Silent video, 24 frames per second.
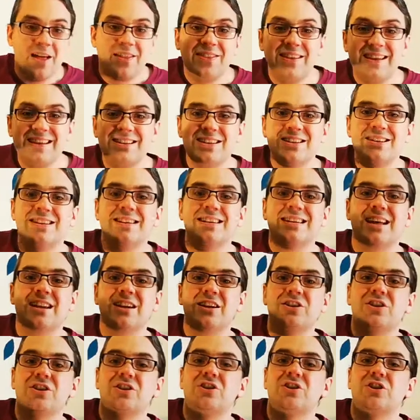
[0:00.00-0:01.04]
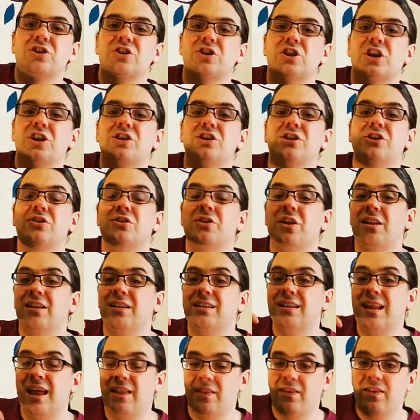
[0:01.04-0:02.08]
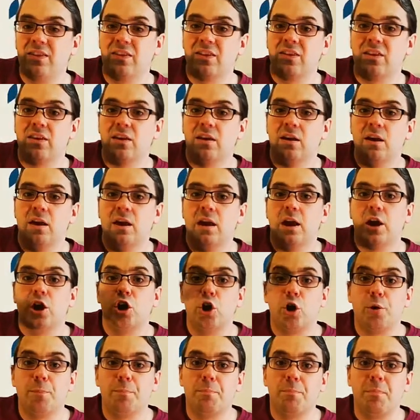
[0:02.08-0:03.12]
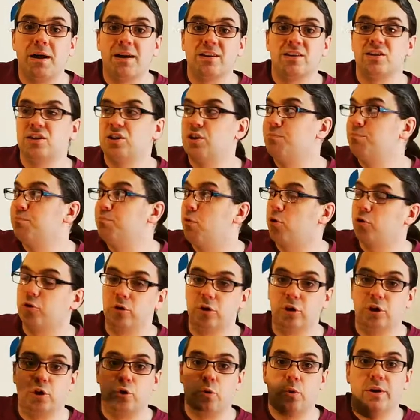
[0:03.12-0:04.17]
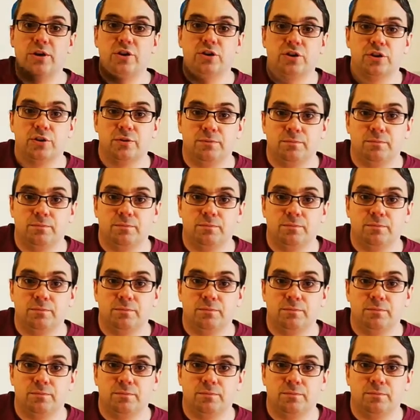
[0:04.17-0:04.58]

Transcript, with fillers: This is analogous to changing the length in our wave function equation.